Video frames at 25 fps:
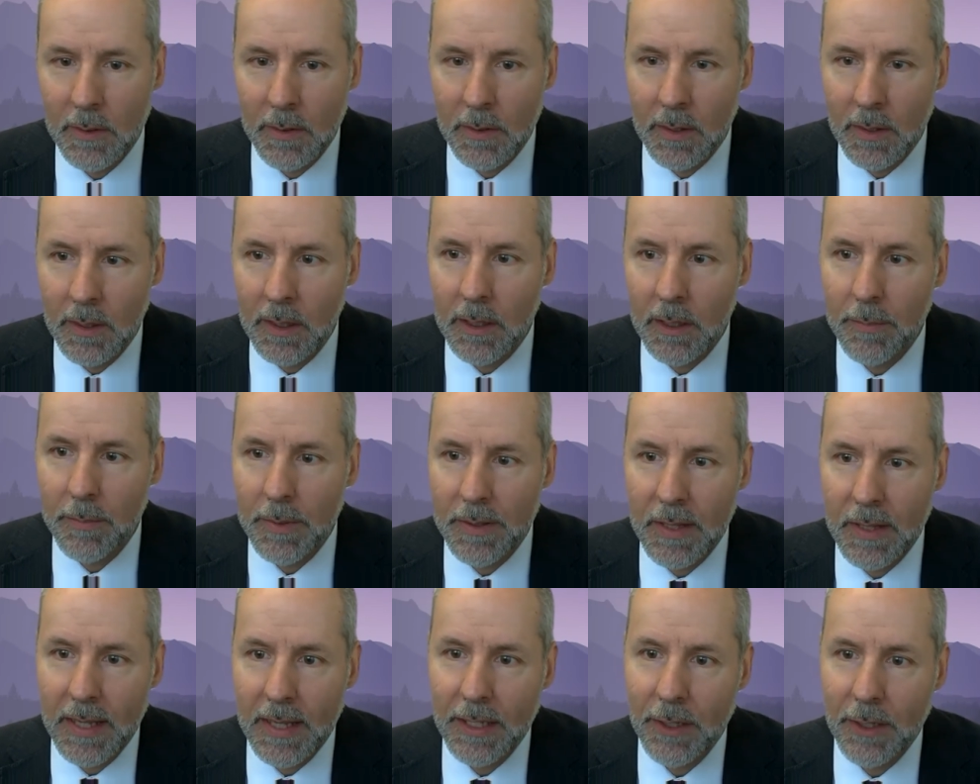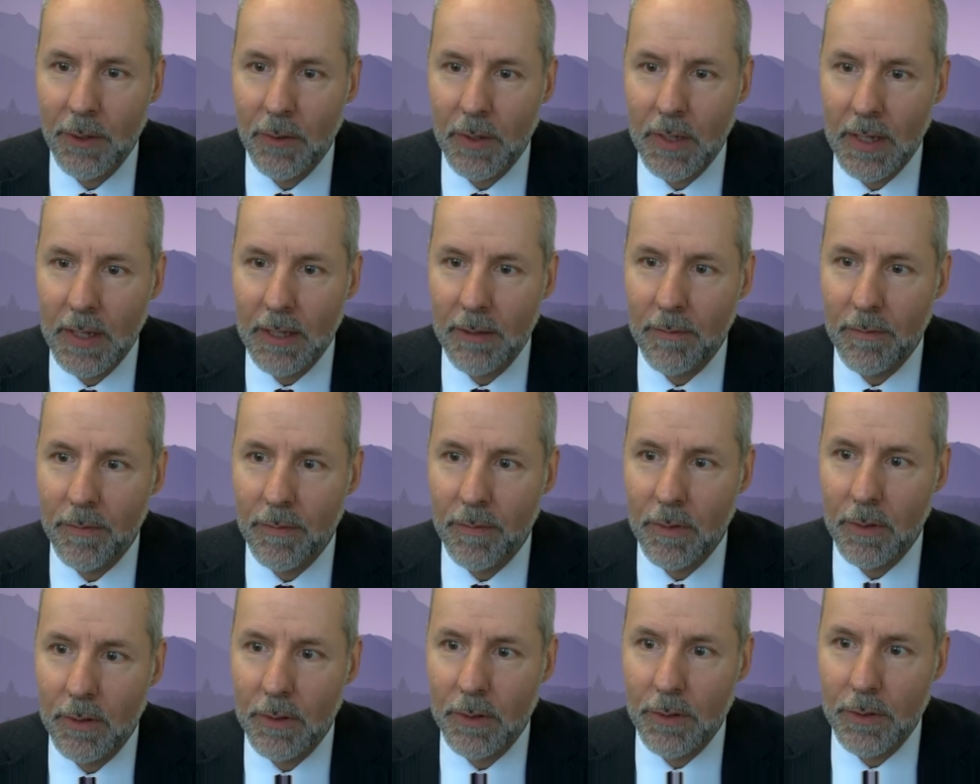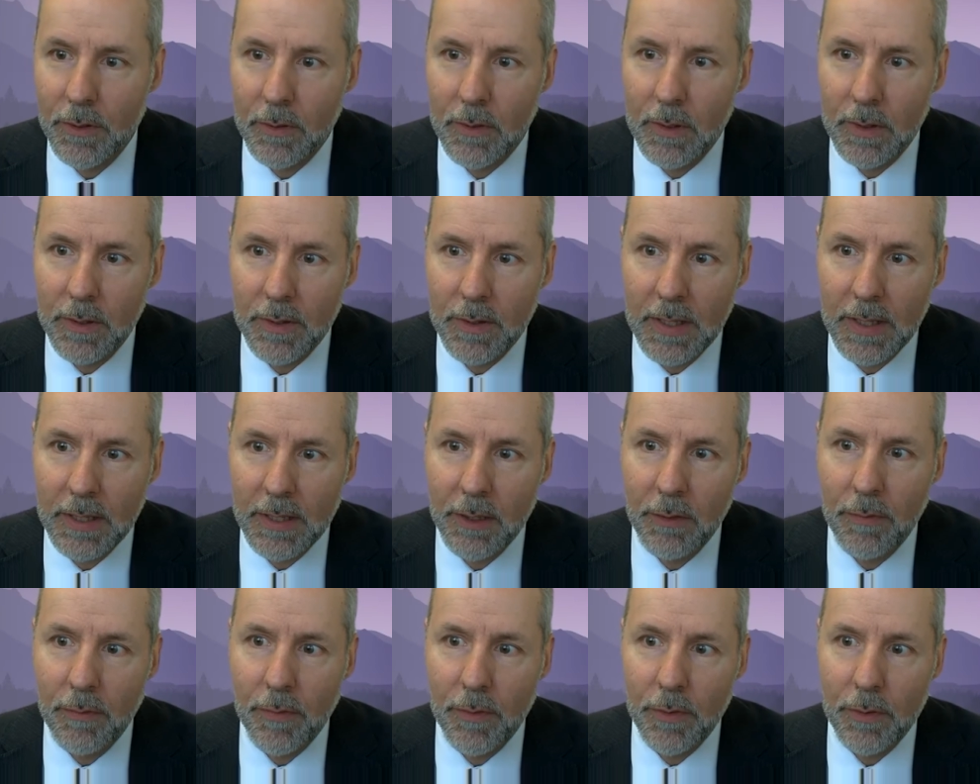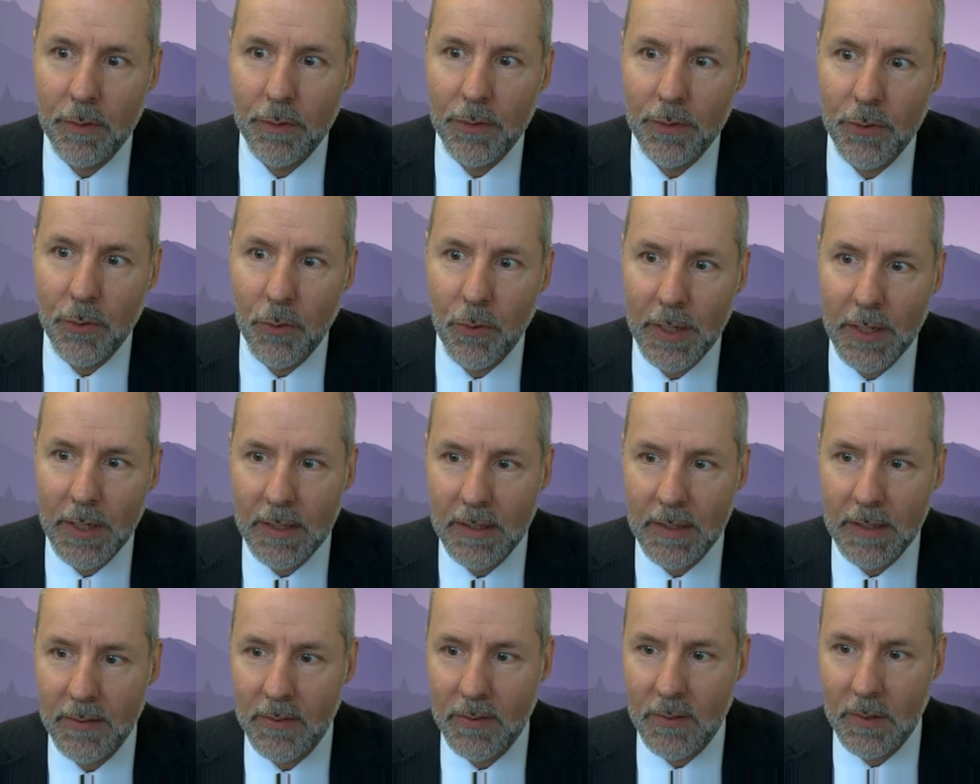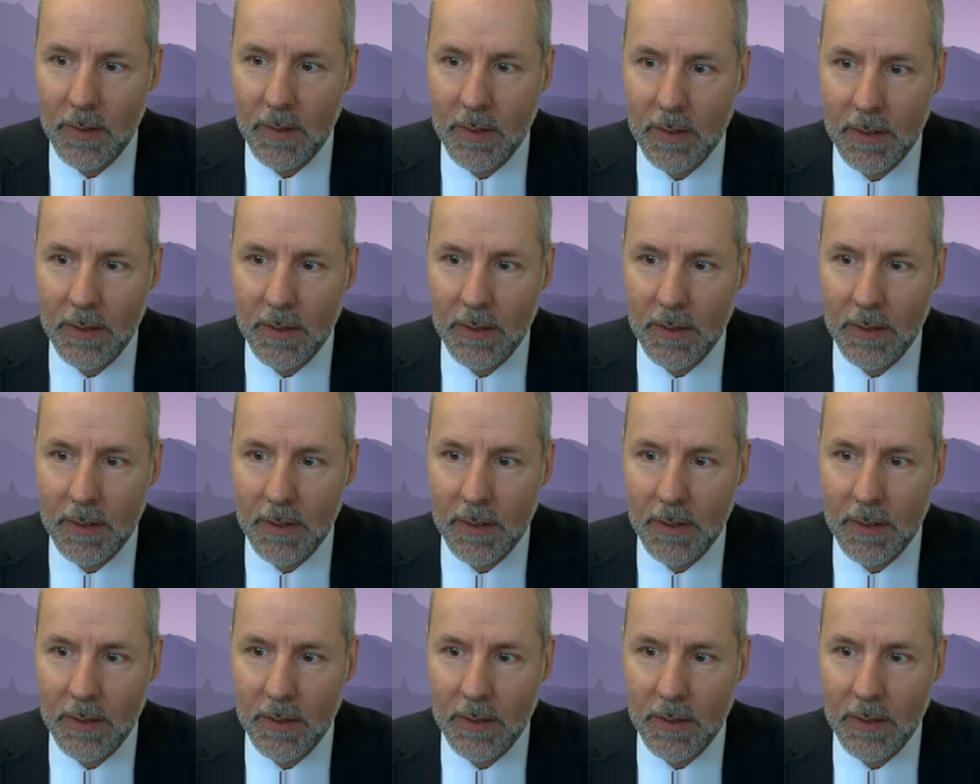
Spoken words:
but thank you again for joining us.